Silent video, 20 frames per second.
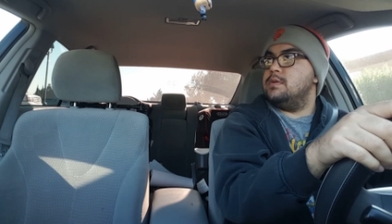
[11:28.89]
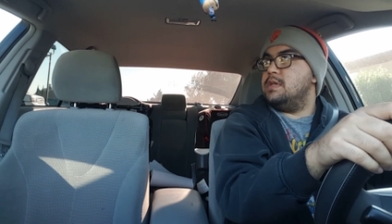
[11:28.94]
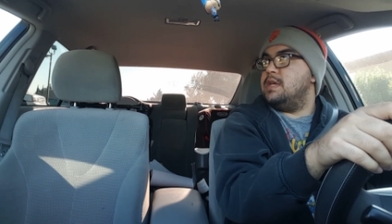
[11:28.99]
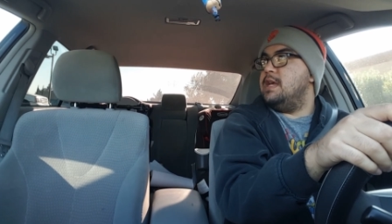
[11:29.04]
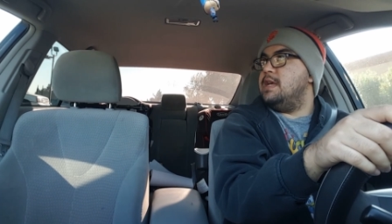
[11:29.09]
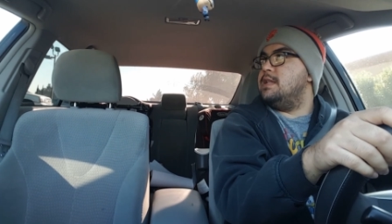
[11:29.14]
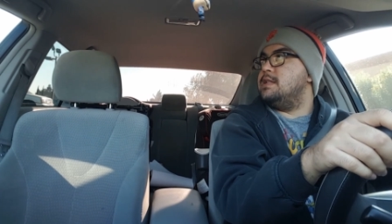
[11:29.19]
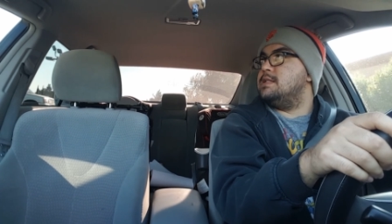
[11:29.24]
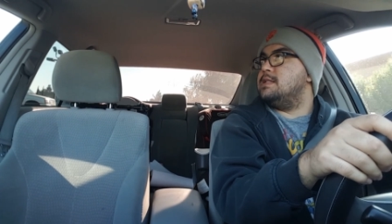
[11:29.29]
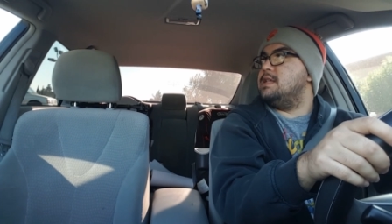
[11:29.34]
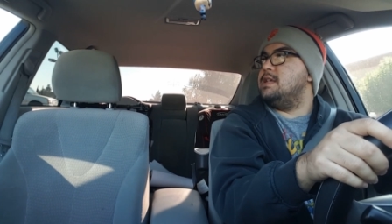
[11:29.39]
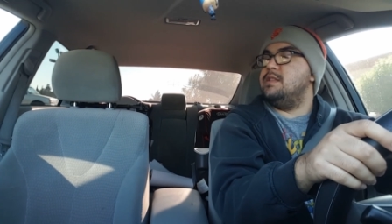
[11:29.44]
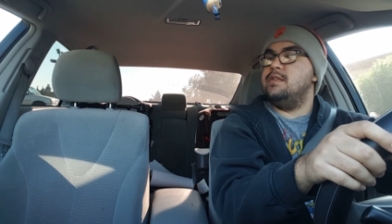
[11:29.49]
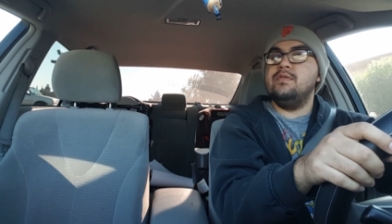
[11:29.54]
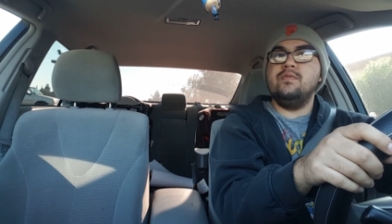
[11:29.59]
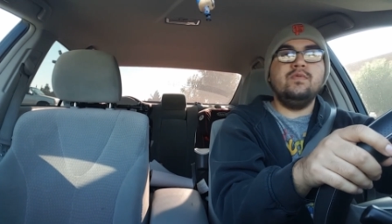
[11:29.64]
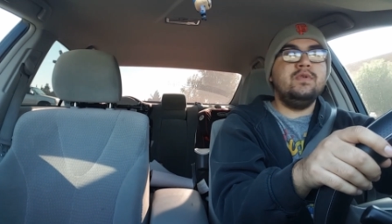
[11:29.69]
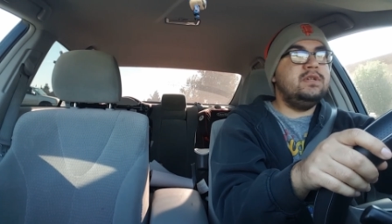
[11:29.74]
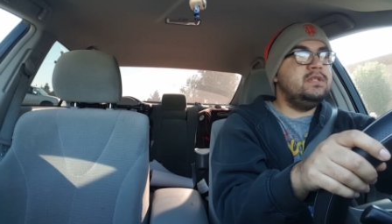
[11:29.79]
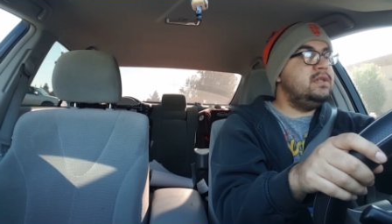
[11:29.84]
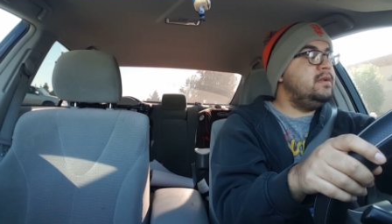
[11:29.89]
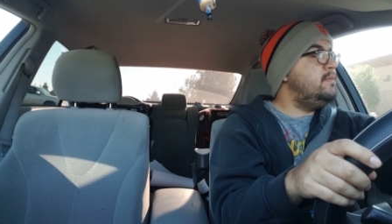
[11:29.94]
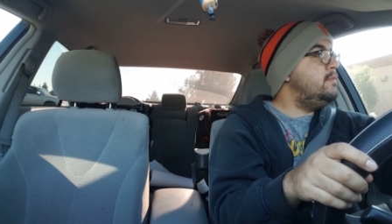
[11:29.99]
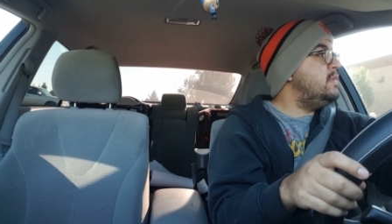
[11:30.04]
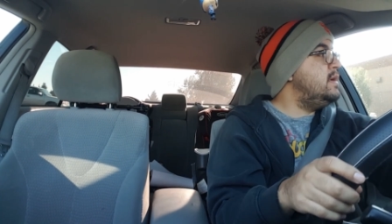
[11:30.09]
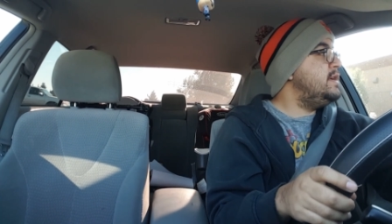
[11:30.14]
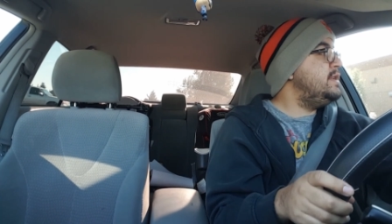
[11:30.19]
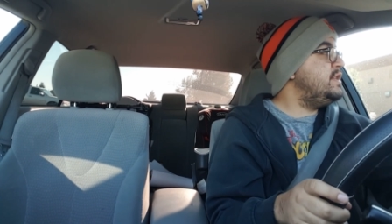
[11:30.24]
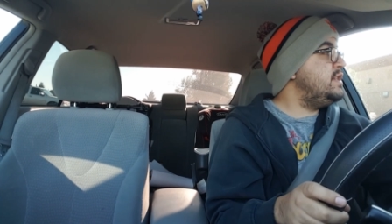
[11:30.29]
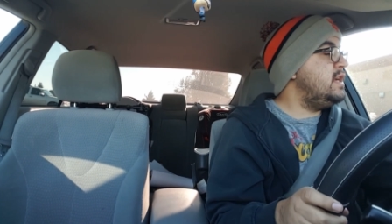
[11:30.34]
can't say there wasn't
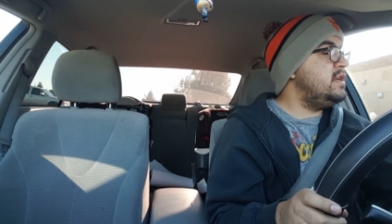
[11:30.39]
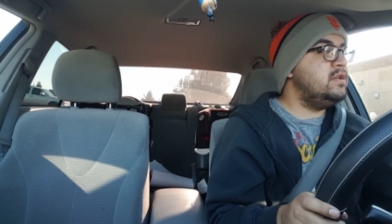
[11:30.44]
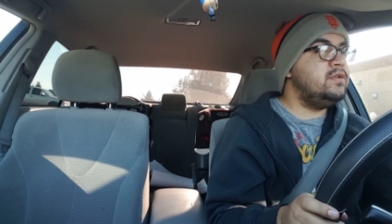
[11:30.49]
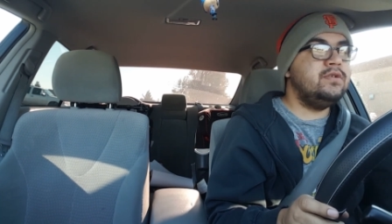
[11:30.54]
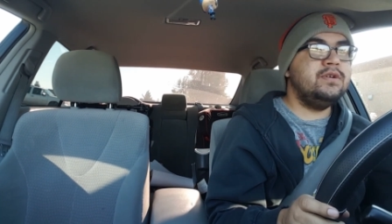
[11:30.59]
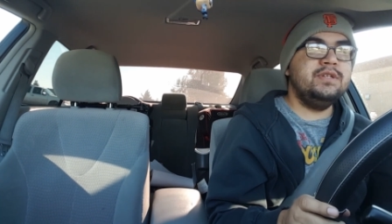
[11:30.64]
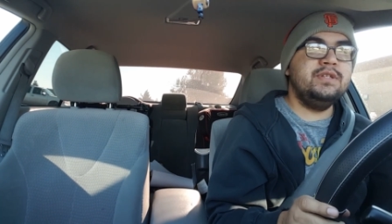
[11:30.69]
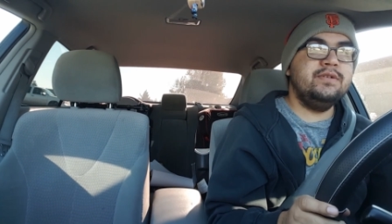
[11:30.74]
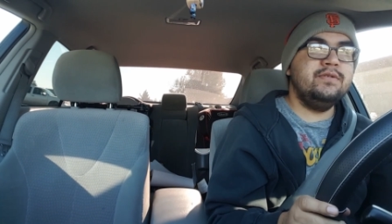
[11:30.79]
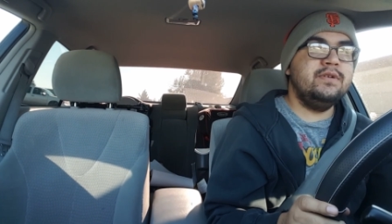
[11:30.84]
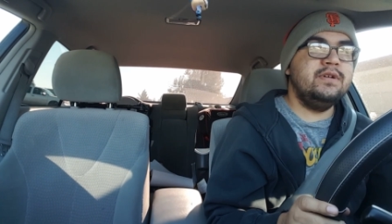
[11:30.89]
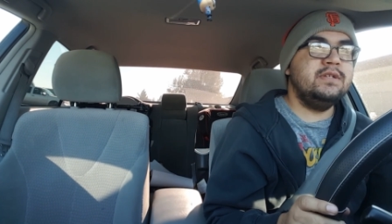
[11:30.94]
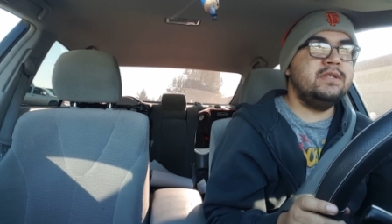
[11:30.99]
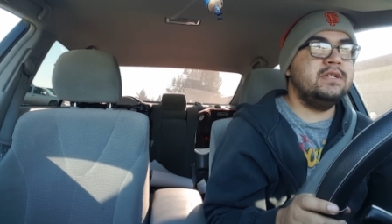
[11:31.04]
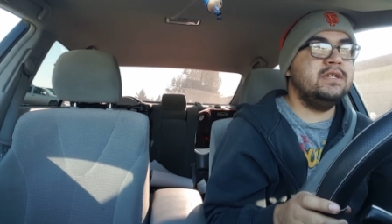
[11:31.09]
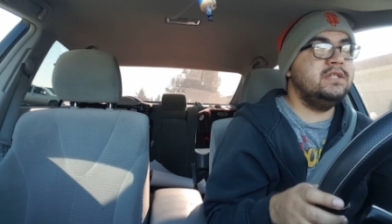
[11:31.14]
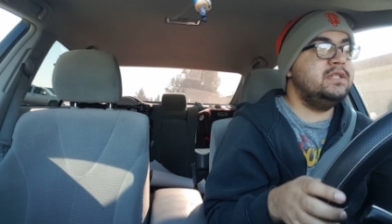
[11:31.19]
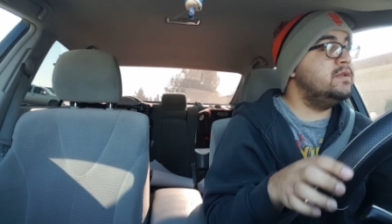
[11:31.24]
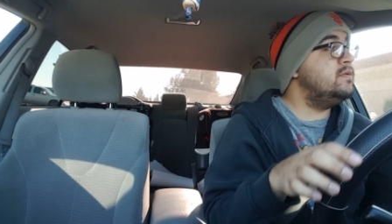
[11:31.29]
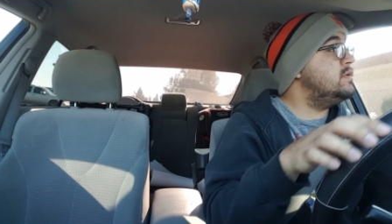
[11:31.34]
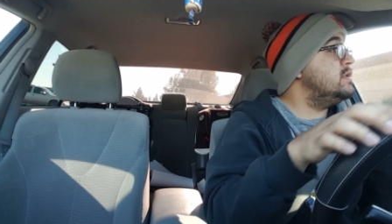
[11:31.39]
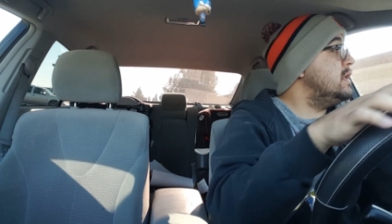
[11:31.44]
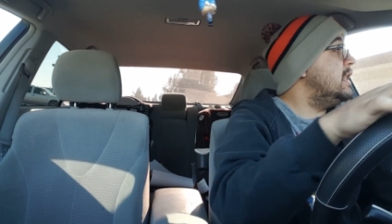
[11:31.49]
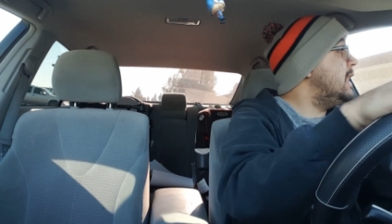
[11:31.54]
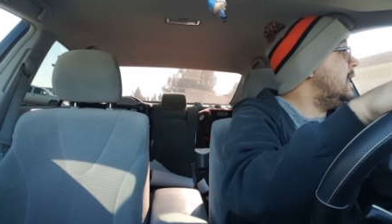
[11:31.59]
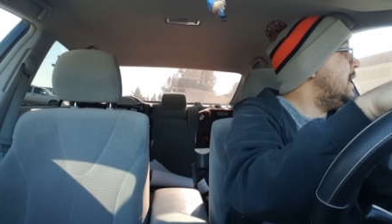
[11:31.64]
much at Toys R Us because there was a